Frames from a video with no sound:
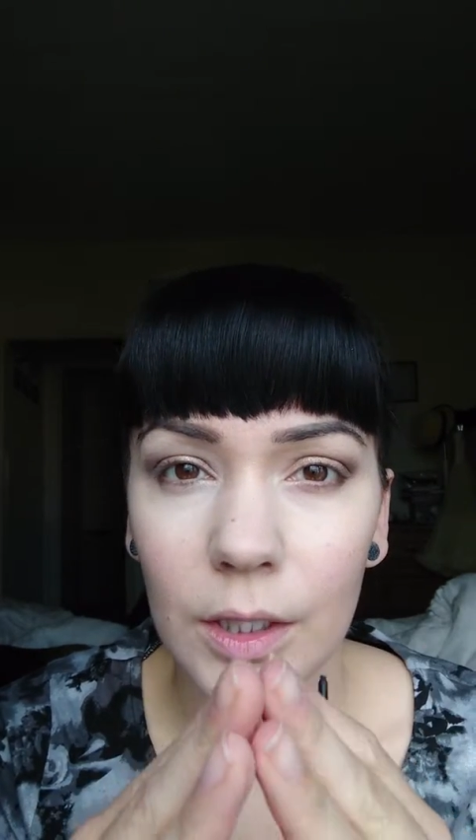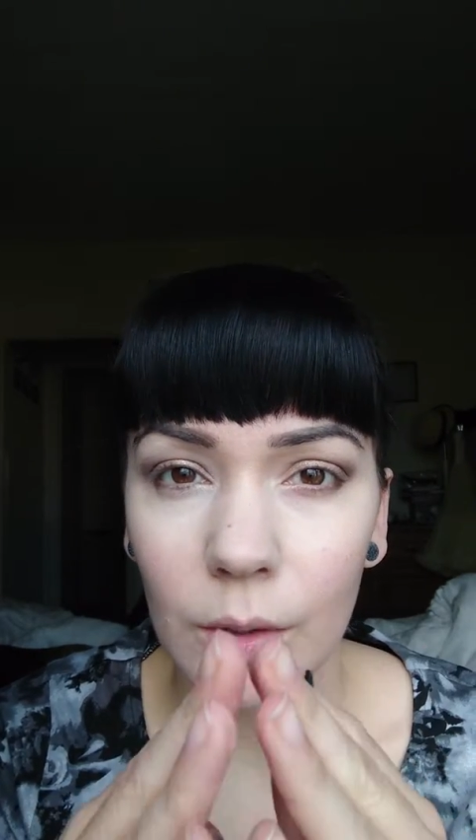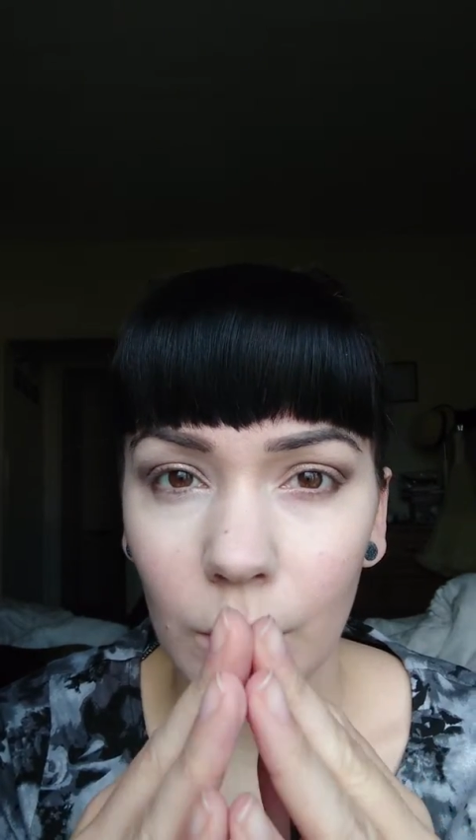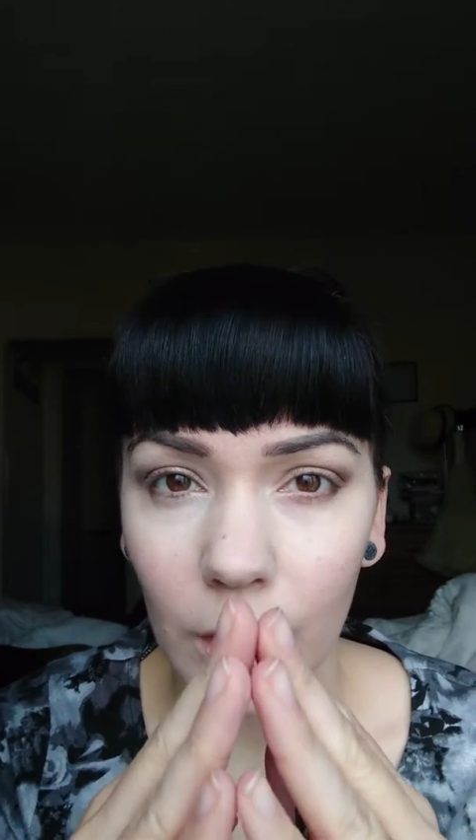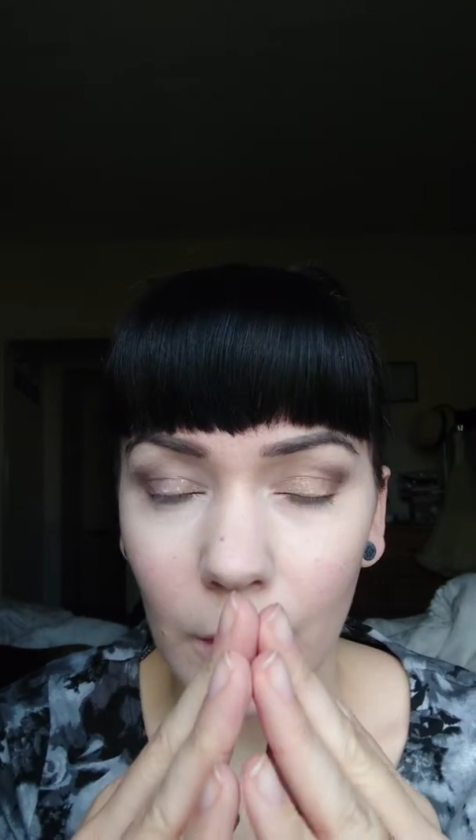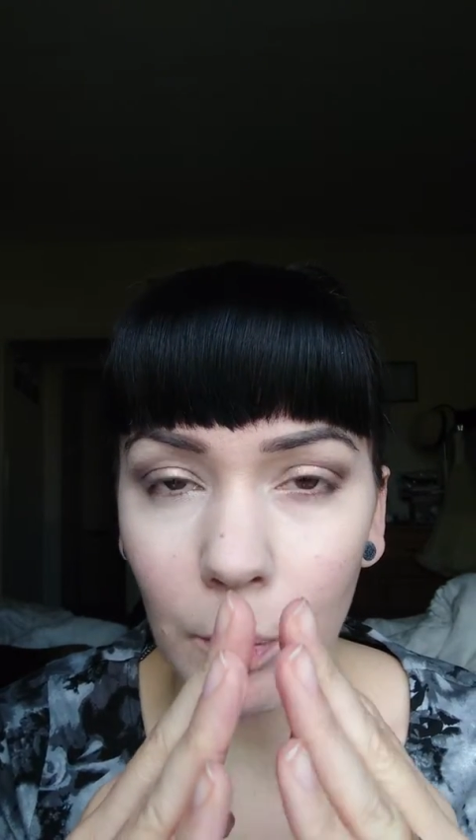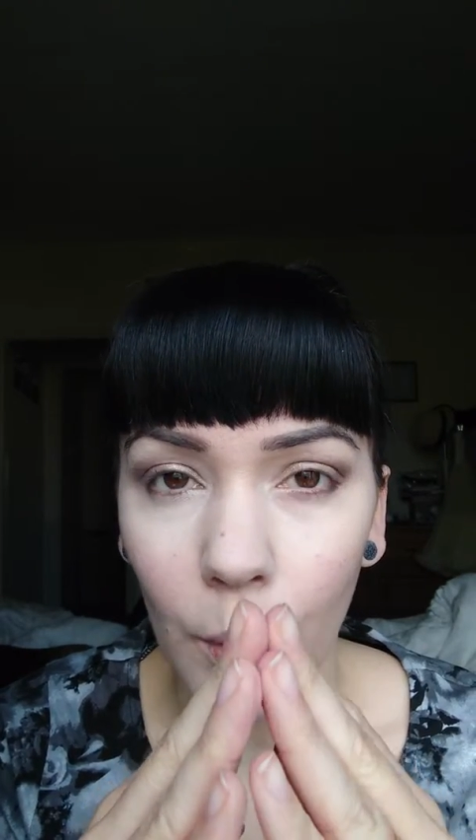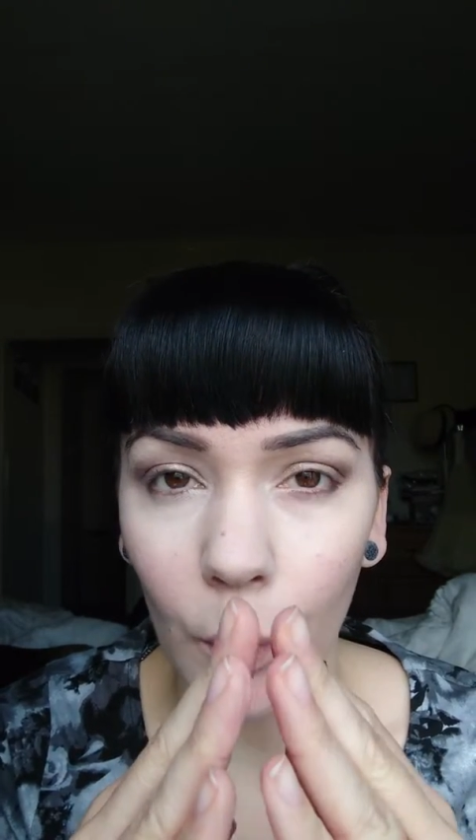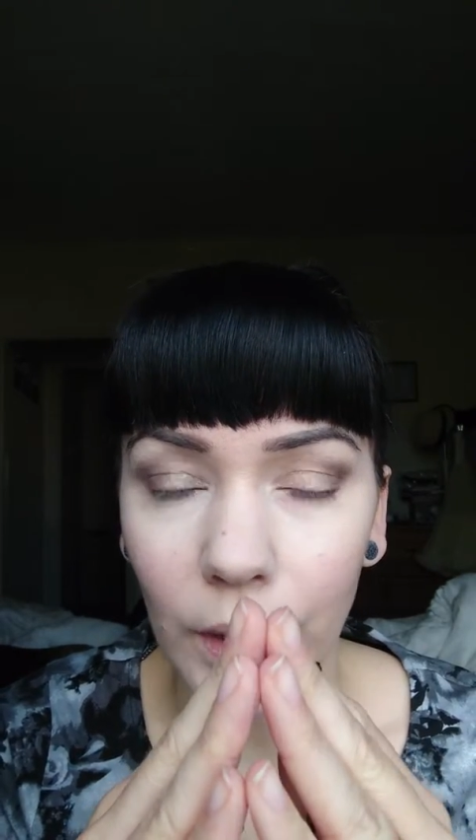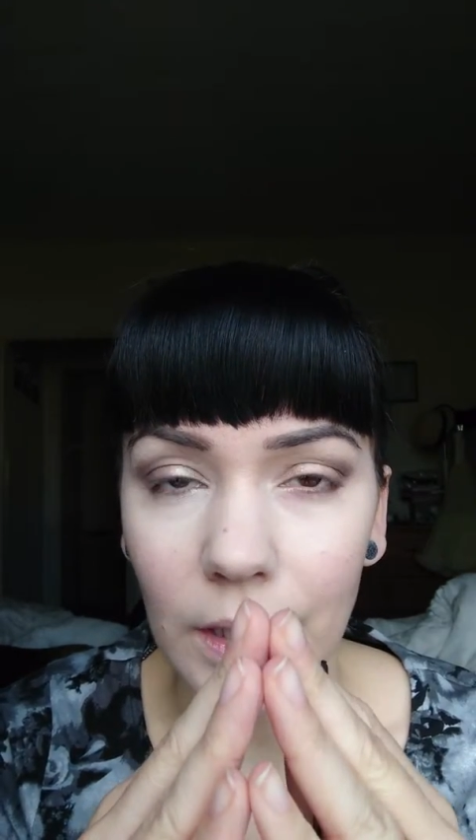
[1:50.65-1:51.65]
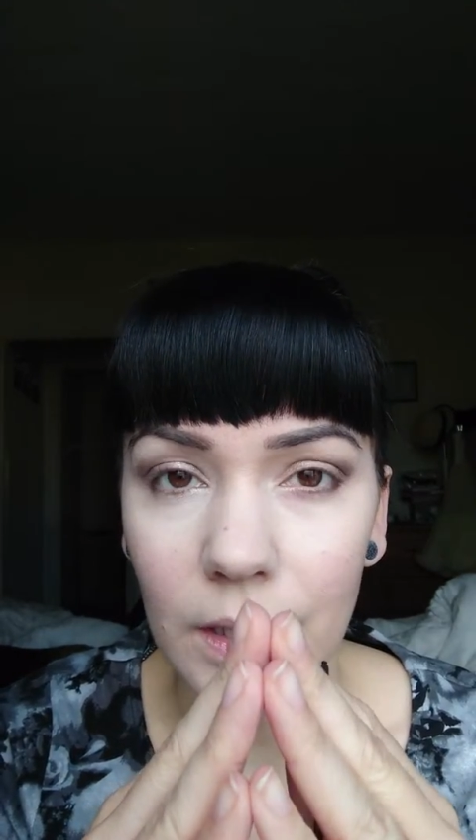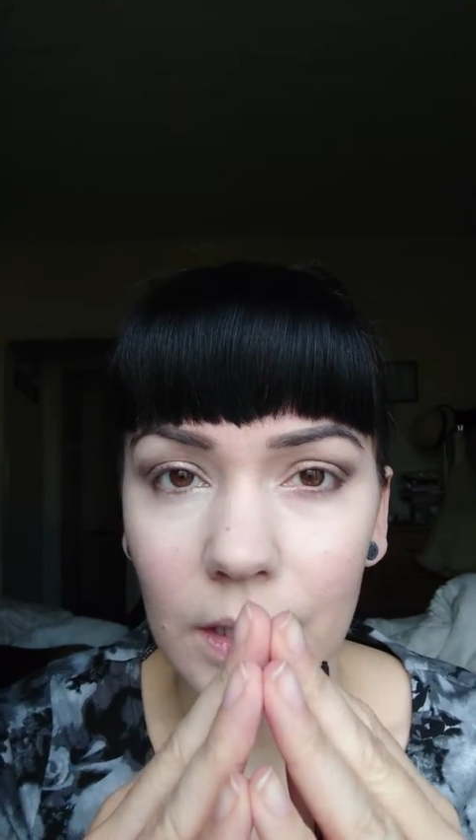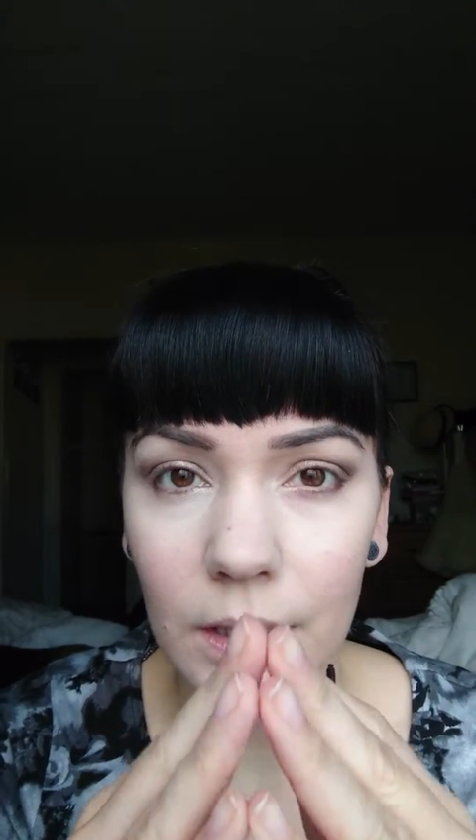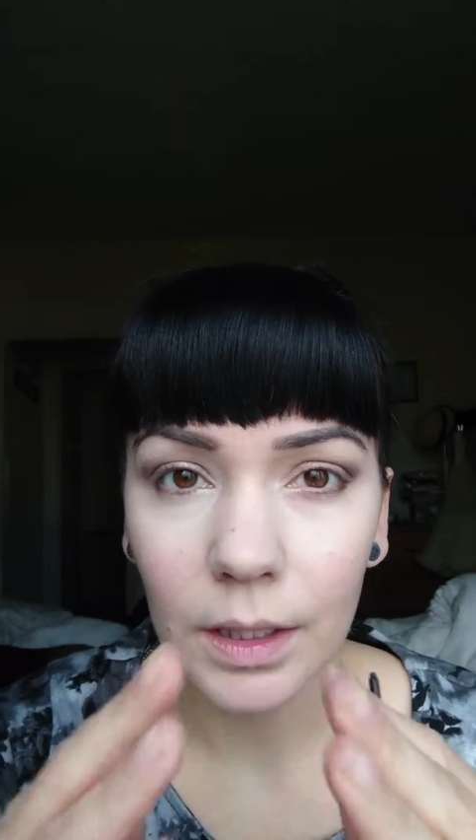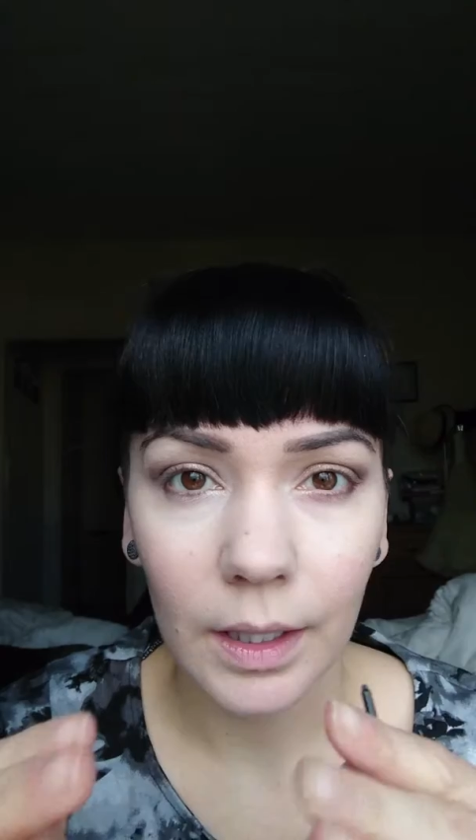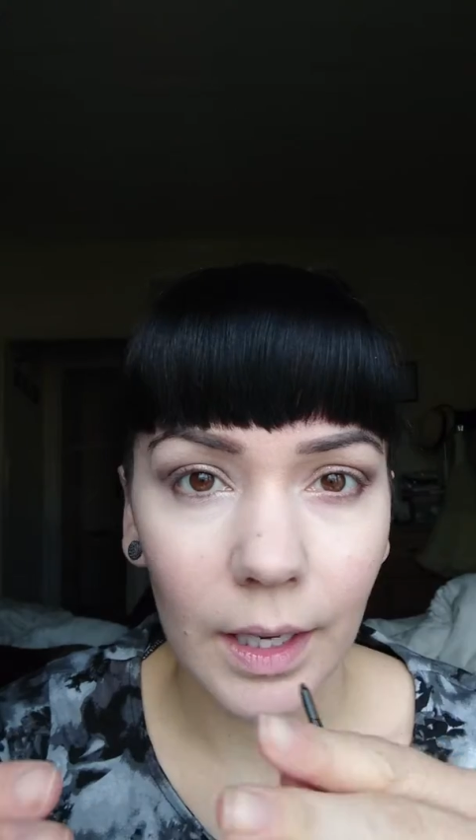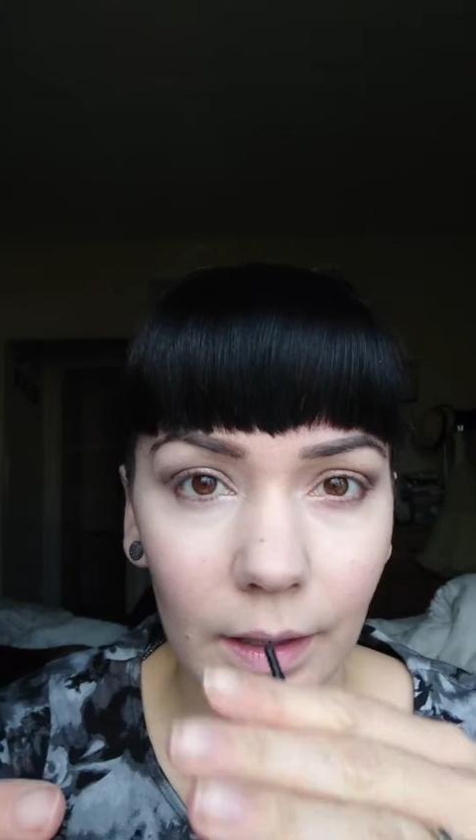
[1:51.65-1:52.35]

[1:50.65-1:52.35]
to like a point